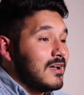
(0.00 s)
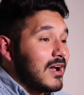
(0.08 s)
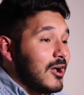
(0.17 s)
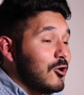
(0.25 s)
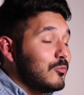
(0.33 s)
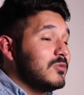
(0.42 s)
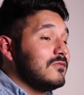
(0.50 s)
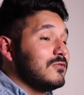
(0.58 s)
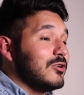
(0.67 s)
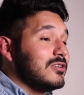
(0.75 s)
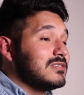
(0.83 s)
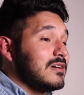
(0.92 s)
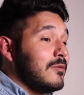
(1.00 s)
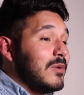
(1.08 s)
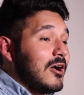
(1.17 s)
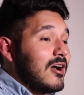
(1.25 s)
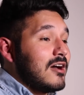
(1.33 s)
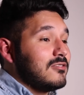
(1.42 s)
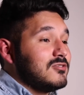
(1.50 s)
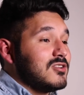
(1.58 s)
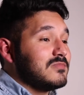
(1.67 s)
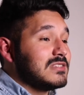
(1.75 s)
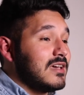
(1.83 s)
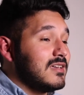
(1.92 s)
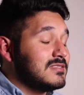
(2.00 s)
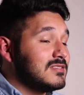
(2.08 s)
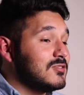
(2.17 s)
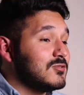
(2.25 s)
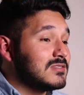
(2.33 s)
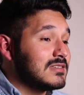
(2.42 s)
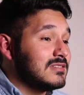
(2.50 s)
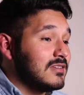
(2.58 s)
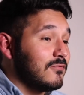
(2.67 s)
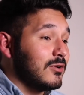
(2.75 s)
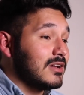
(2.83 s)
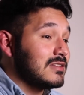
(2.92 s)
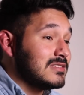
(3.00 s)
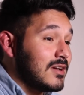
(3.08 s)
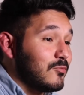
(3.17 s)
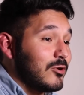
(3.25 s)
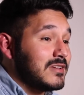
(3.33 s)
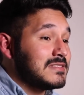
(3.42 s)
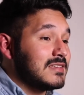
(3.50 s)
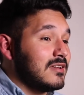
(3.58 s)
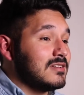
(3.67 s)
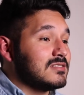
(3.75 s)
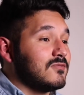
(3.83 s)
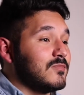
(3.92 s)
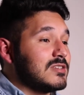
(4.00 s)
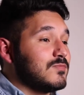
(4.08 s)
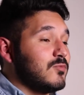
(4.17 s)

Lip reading: I hope you've learned about how the drum set is used in different contemporary settings from this